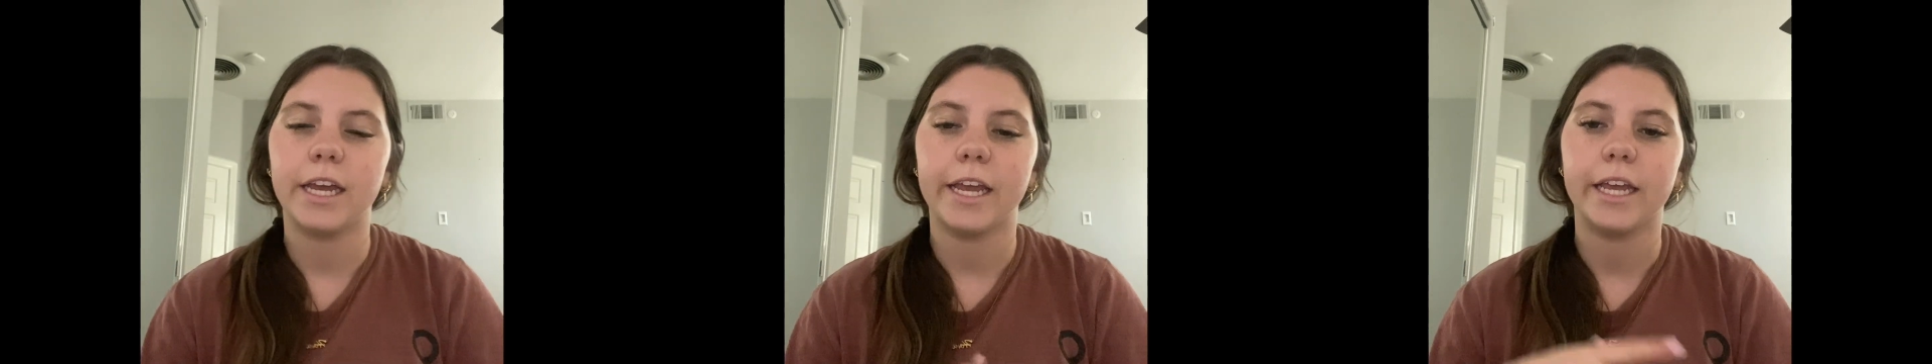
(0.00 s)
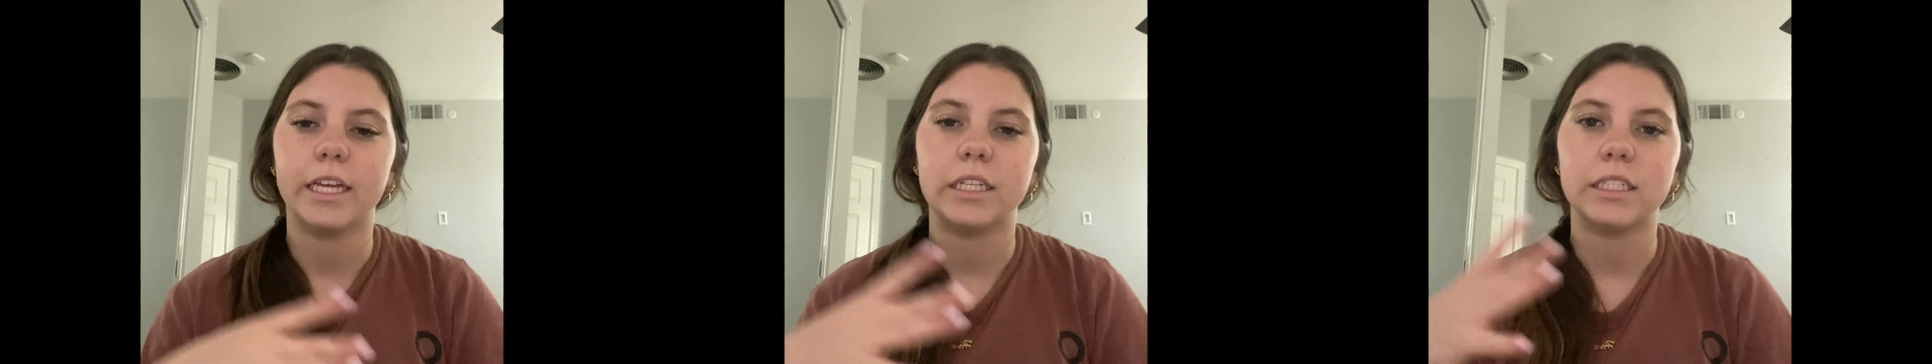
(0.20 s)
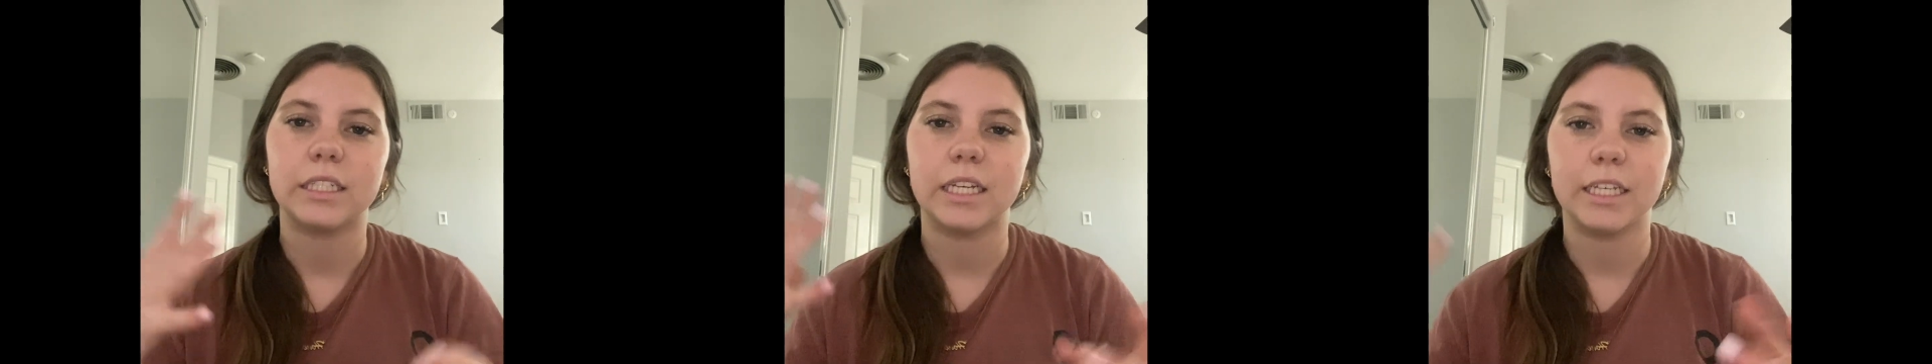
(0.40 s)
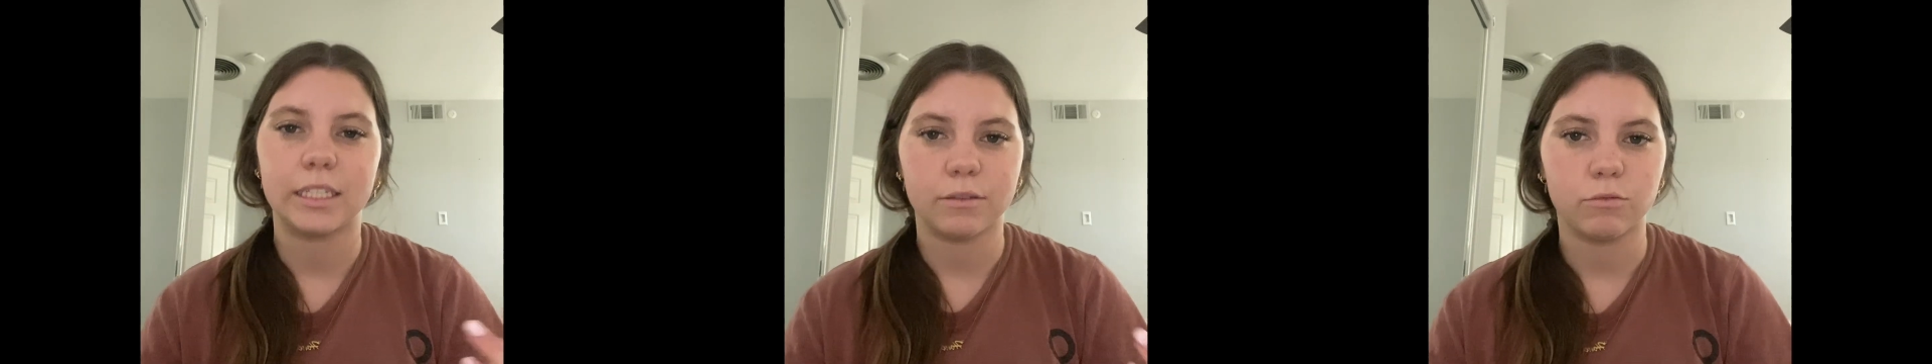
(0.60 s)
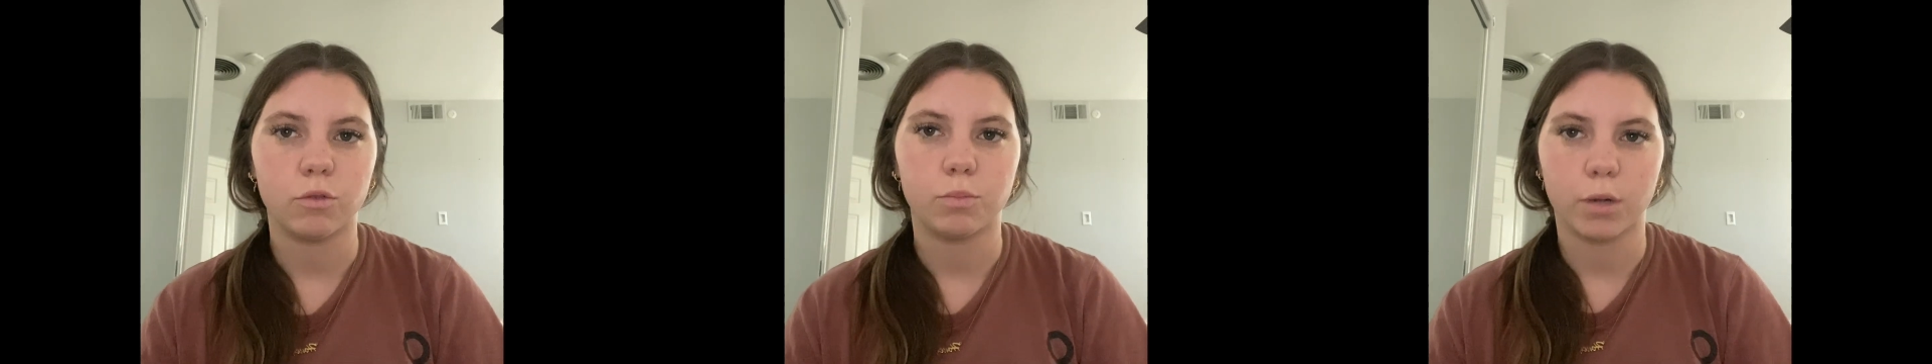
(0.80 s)
and
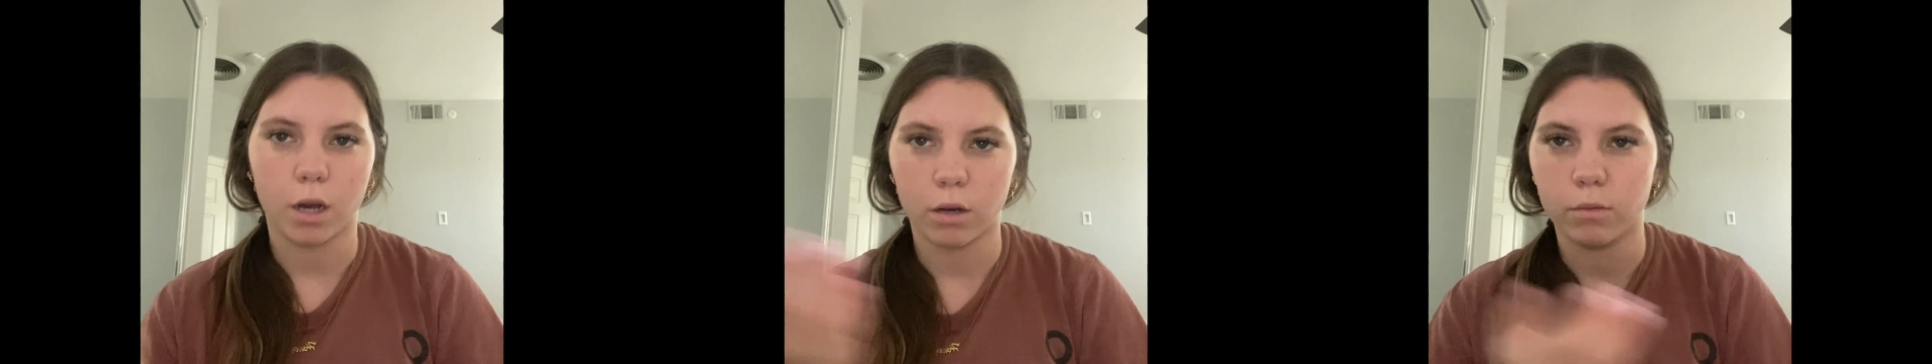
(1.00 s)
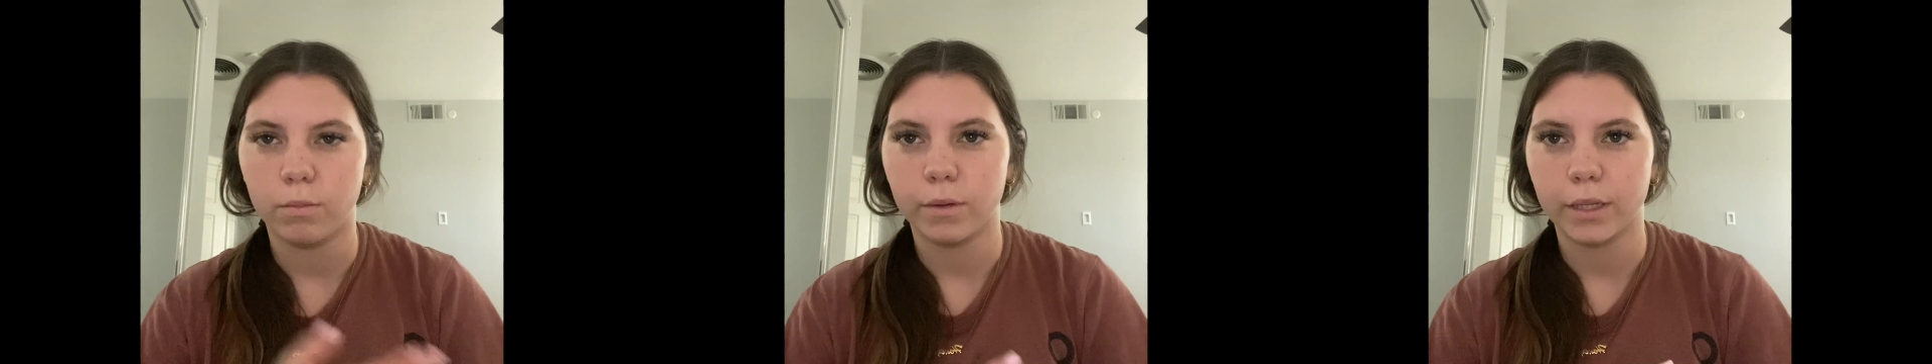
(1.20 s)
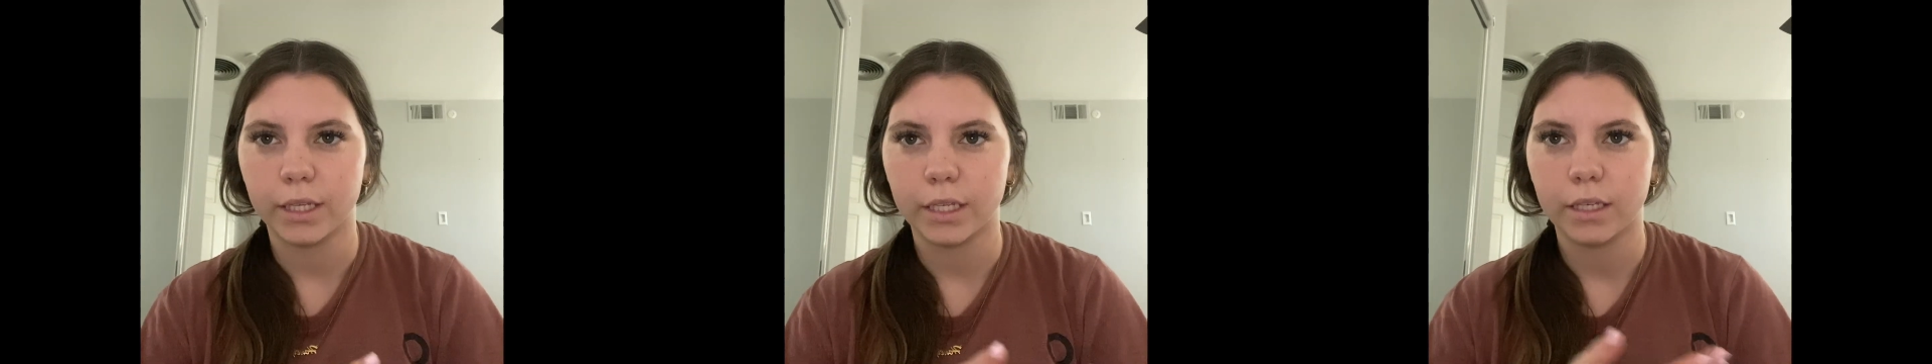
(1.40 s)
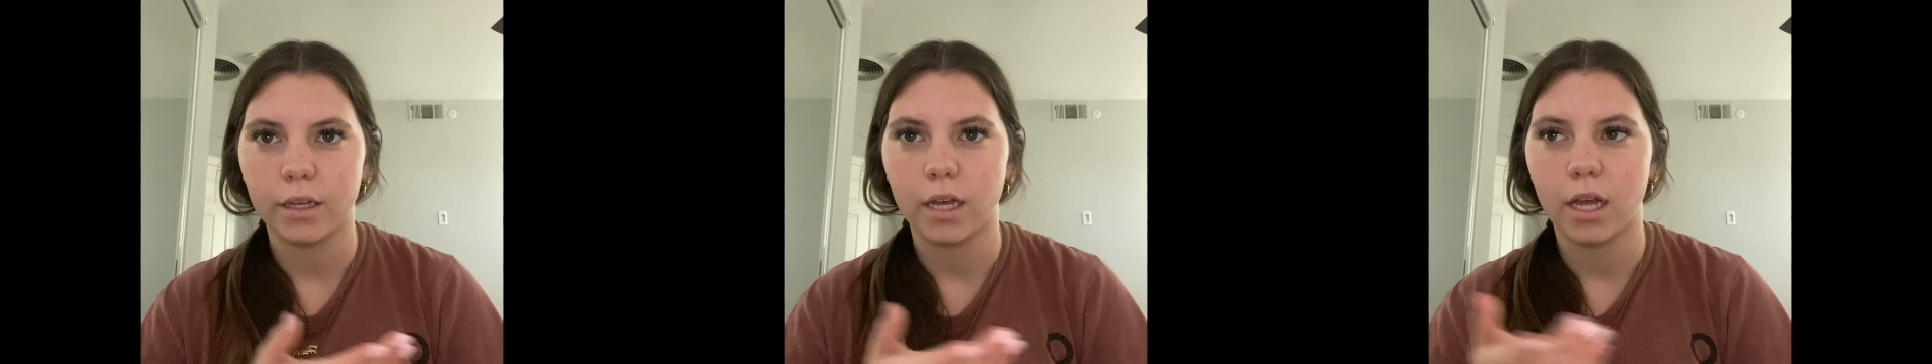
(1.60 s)
it will probably